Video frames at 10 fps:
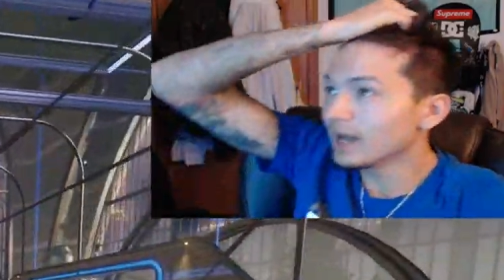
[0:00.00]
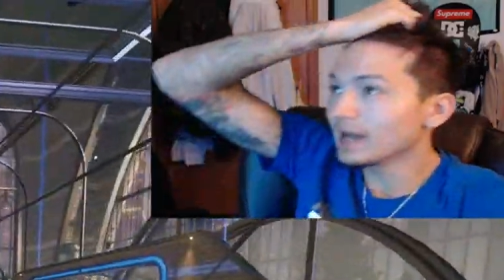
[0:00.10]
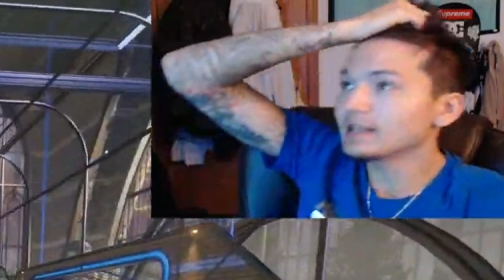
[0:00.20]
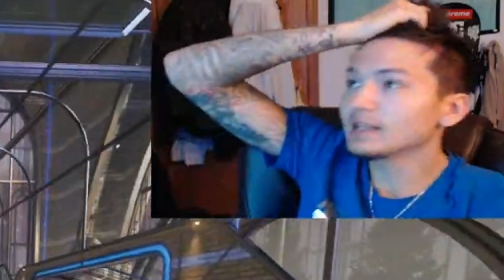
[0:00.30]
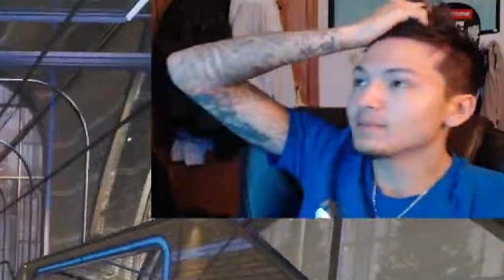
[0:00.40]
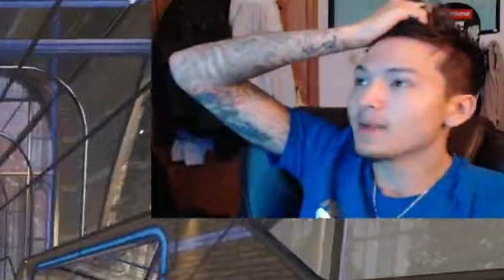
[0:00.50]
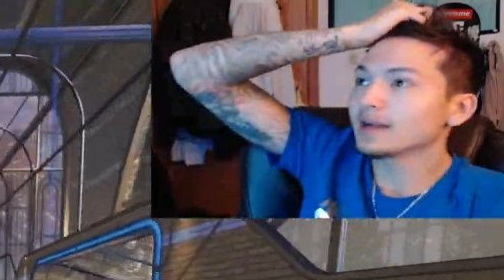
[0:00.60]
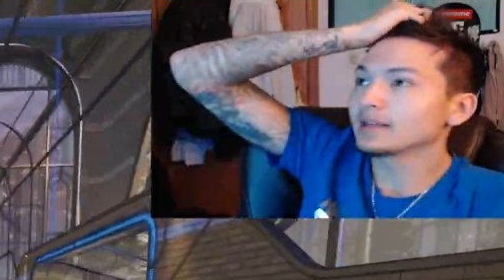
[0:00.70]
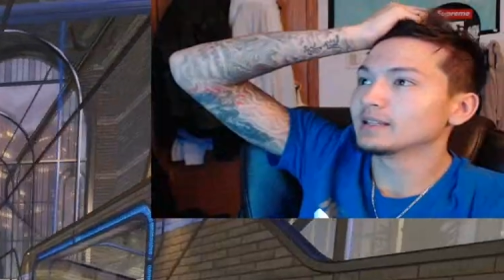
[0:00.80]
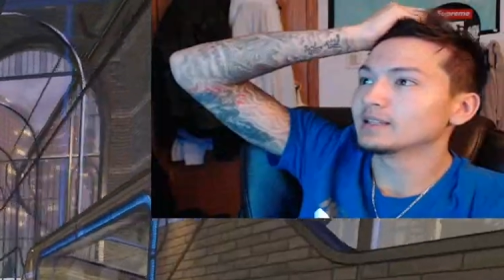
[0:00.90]
I need to get
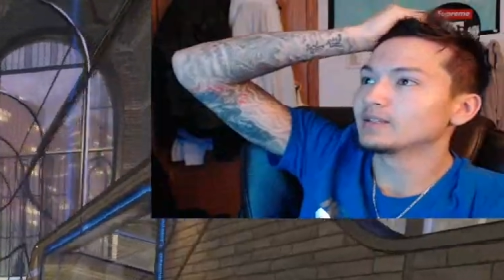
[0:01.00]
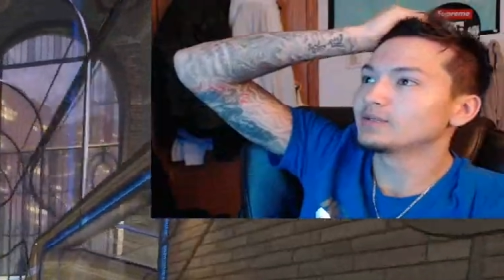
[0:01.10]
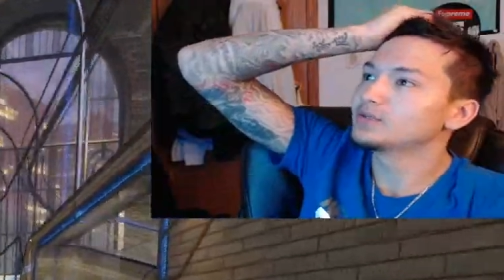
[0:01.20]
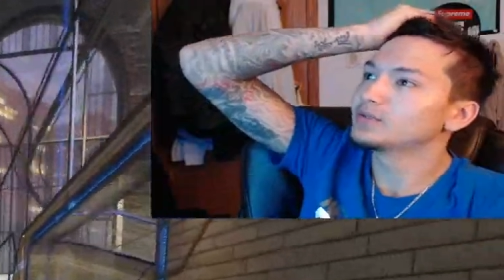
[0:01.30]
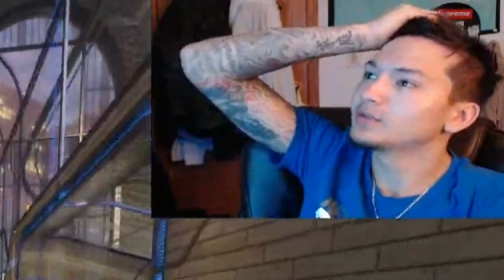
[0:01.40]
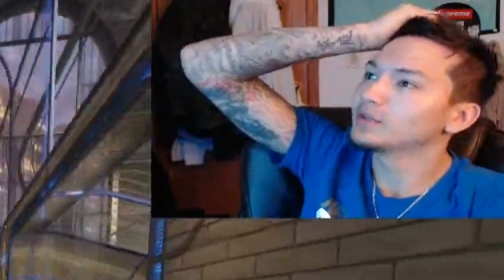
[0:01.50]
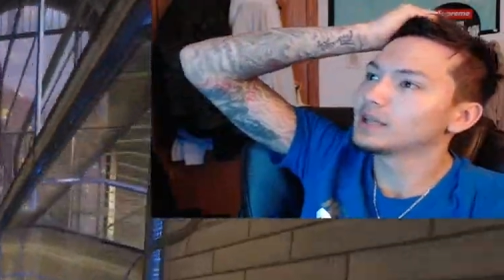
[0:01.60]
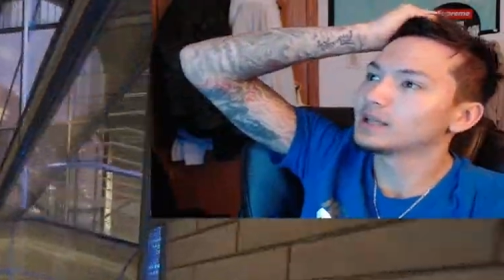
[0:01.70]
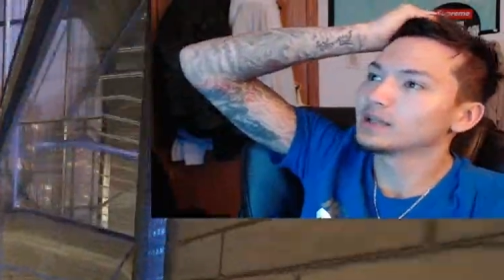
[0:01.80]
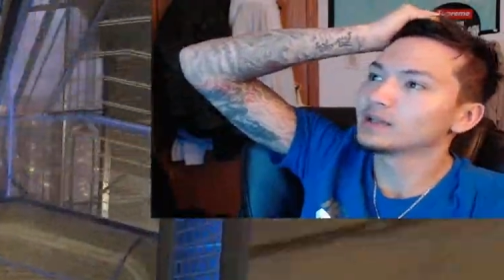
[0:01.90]
back into
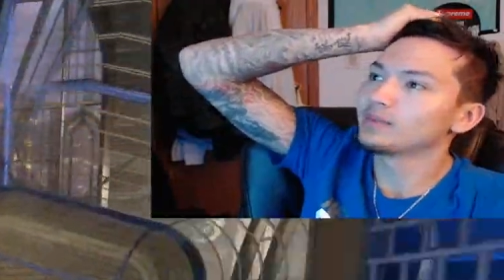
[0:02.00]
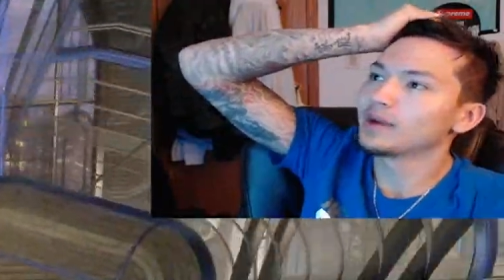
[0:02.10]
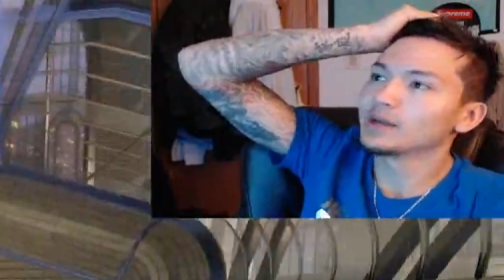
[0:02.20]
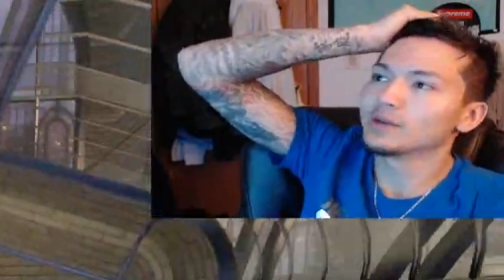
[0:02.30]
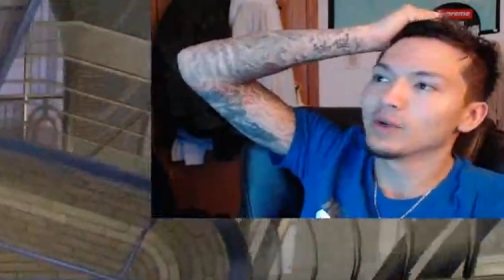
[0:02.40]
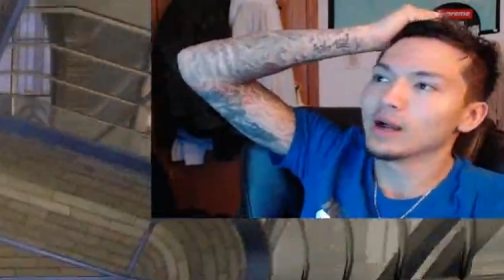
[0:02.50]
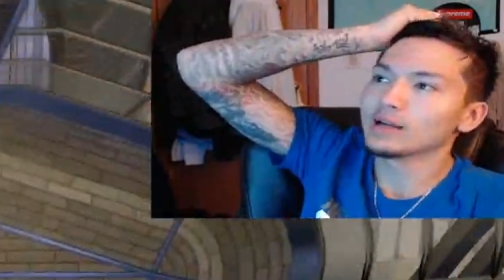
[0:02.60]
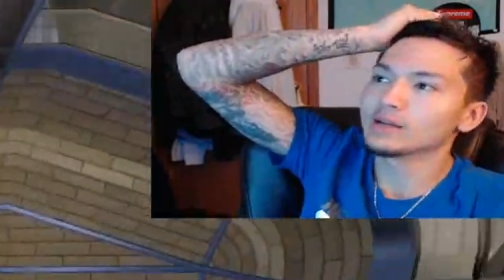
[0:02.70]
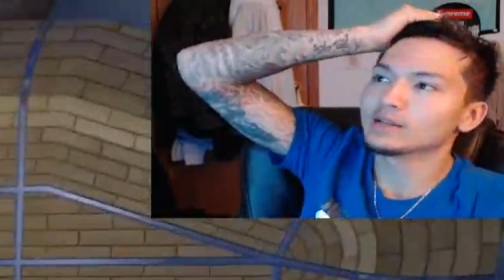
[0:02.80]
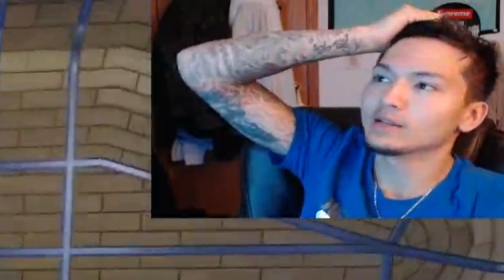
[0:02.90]
like my
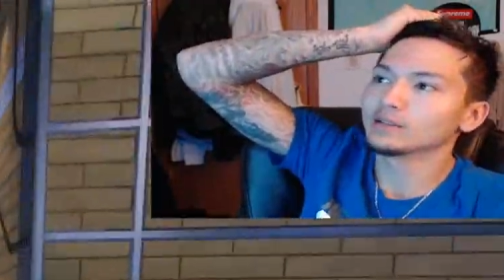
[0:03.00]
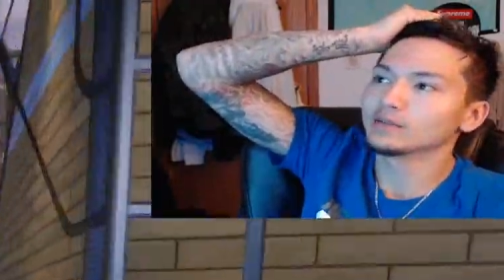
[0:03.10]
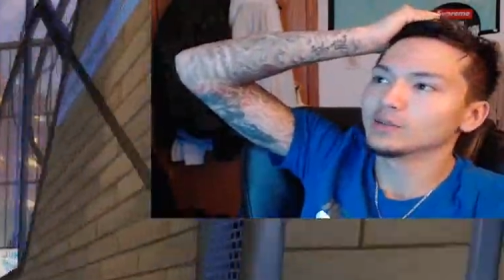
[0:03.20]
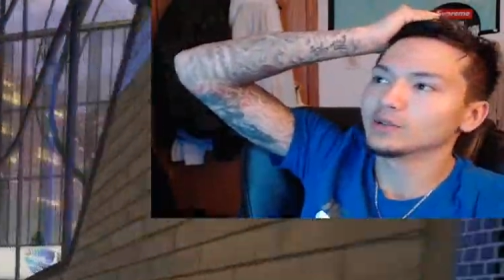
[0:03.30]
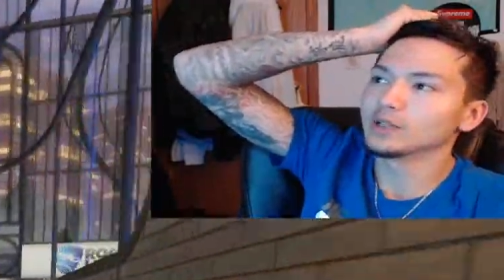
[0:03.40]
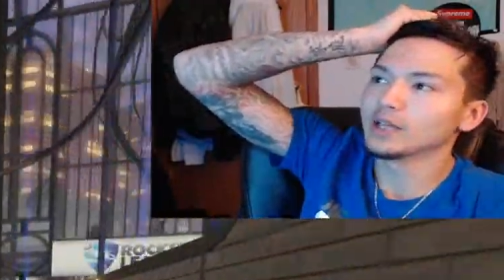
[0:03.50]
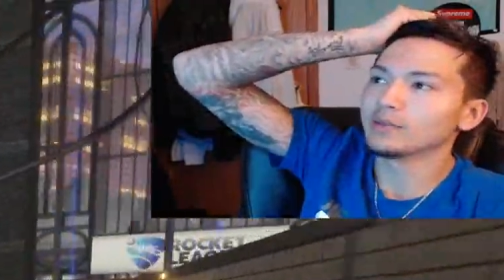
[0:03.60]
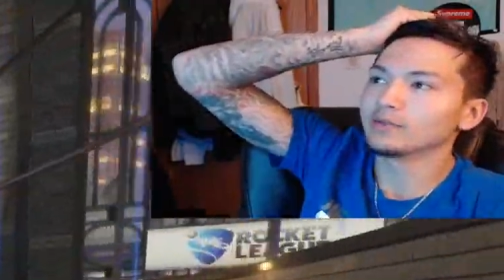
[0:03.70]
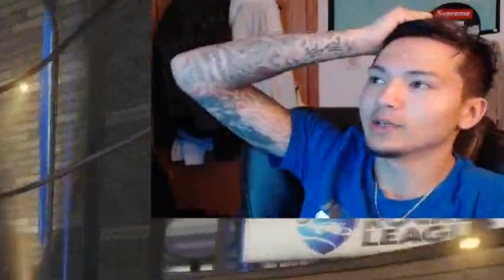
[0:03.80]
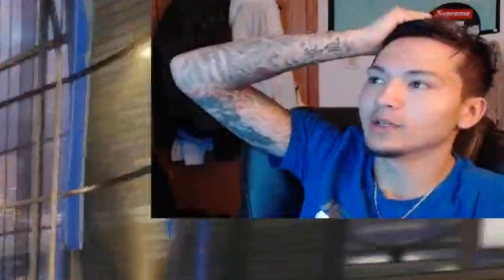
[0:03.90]
grind of doing
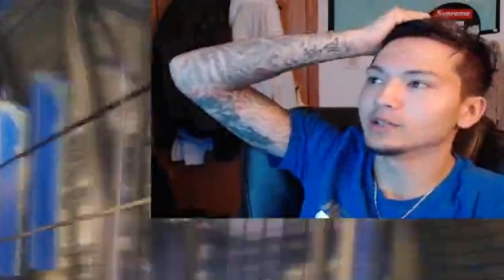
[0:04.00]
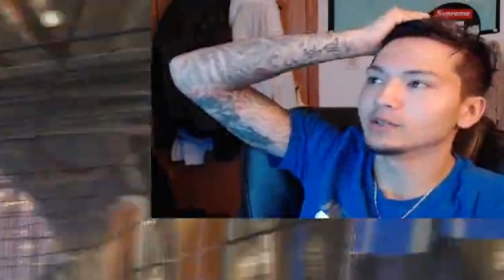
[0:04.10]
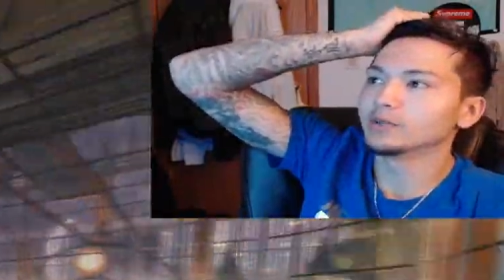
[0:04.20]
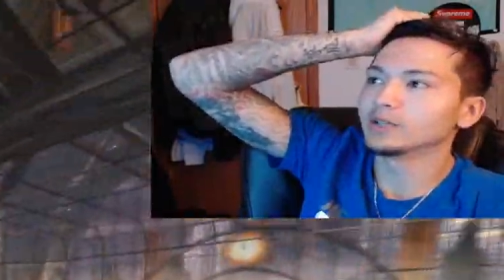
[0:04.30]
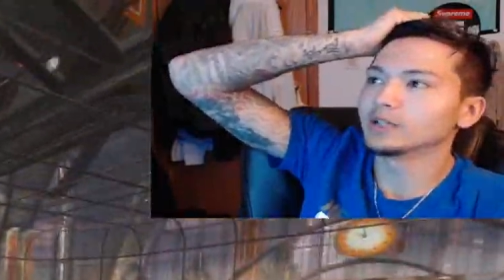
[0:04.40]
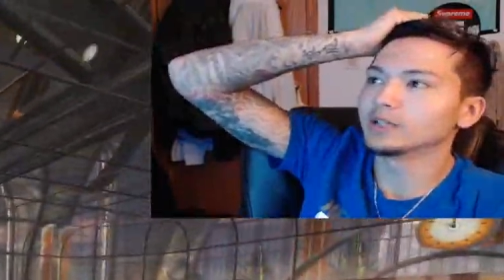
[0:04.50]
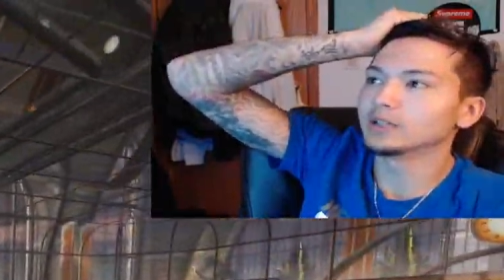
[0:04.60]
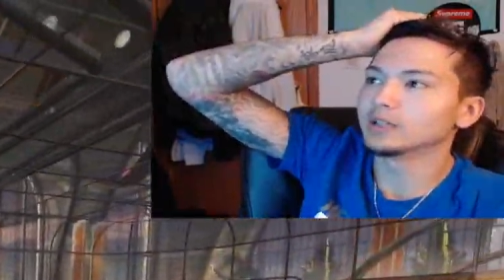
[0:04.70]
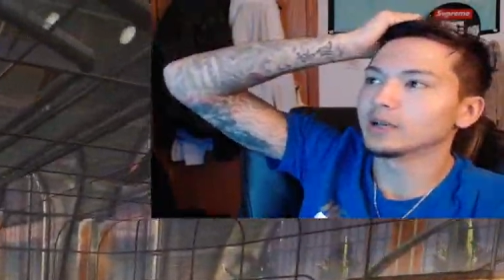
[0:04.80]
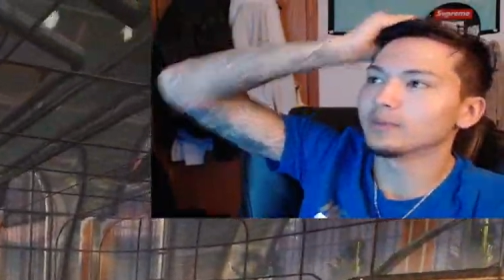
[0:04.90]
gaming videos,
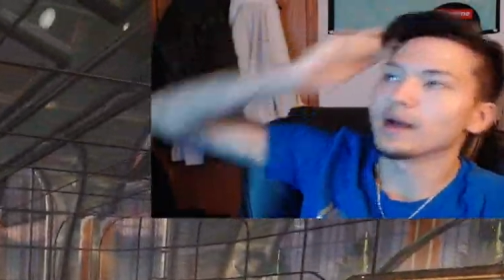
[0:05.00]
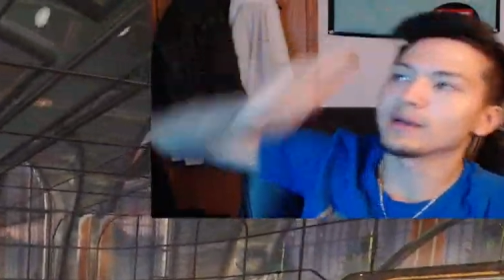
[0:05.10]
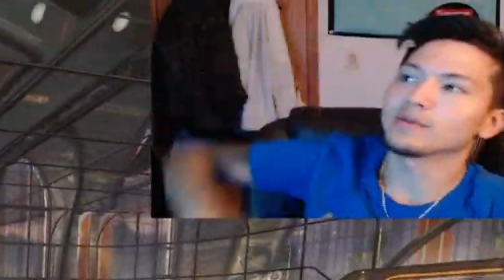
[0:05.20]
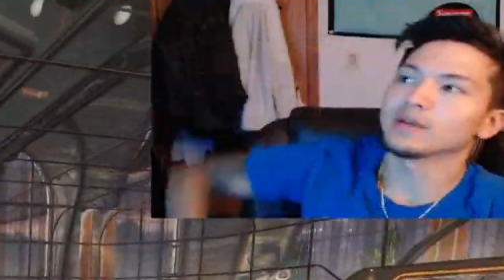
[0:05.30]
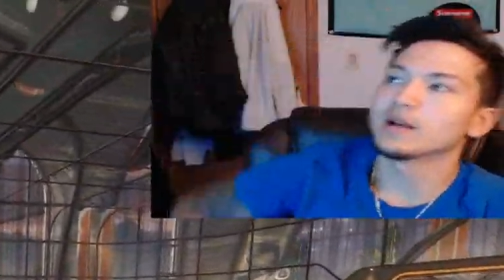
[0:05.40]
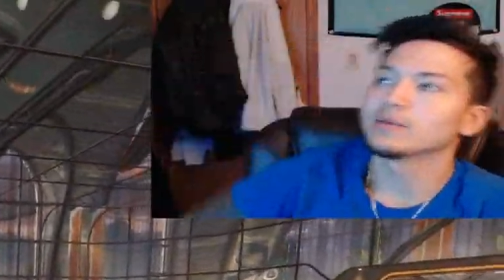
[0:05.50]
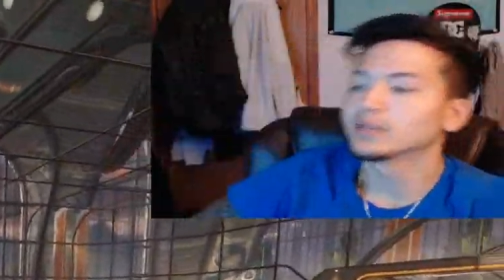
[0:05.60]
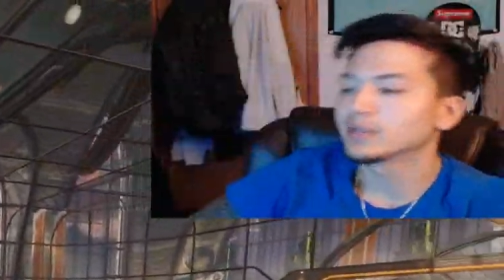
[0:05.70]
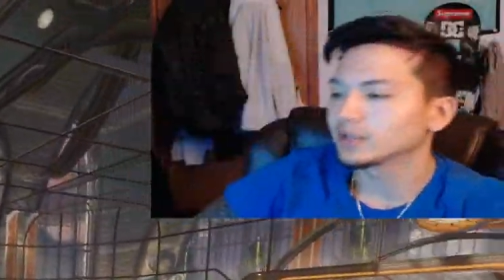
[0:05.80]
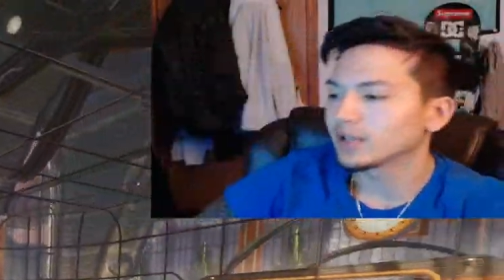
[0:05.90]
because like back when I
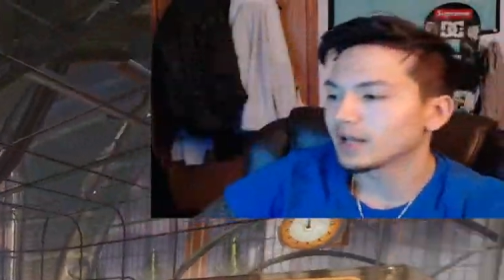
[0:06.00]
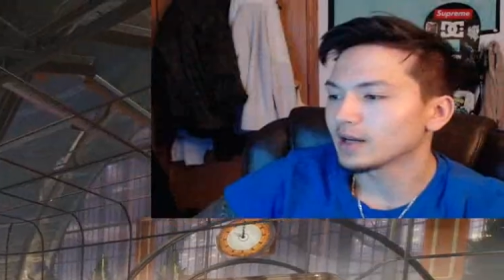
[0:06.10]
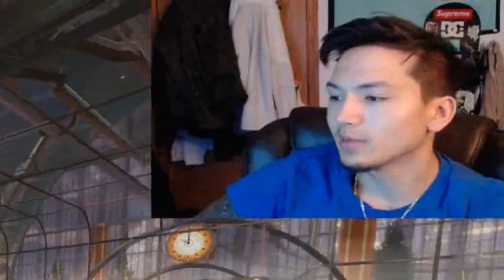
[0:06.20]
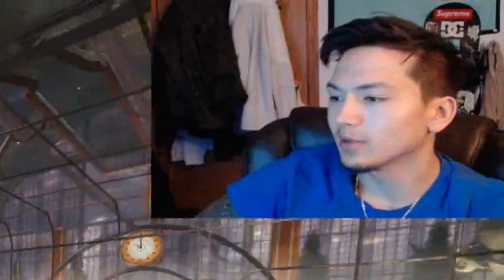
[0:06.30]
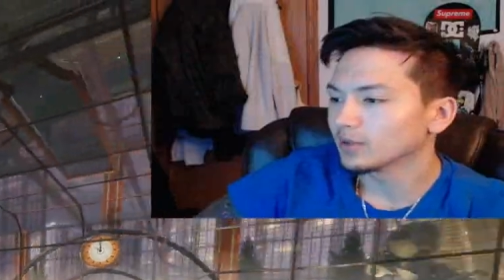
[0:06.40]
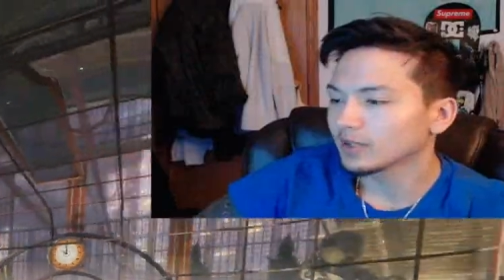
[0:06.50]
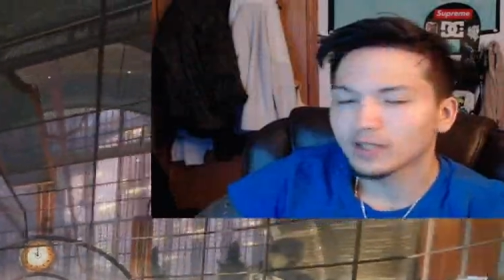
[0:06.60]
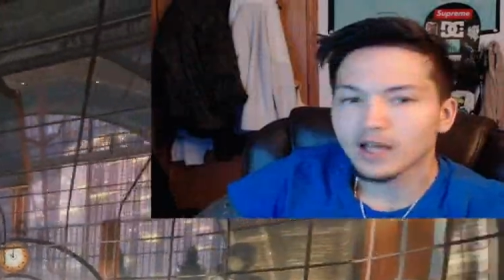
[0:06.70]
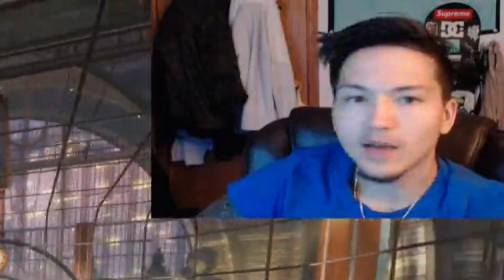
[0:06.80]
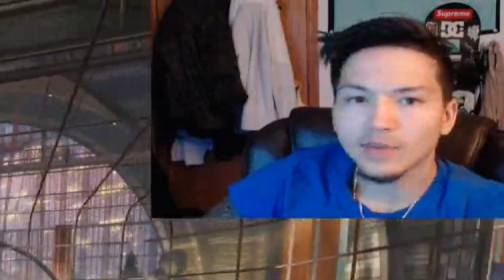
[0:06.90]
was just like uploading
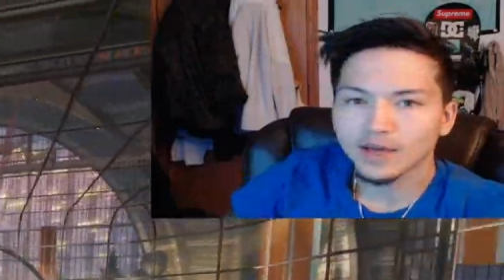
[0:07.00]
a lot,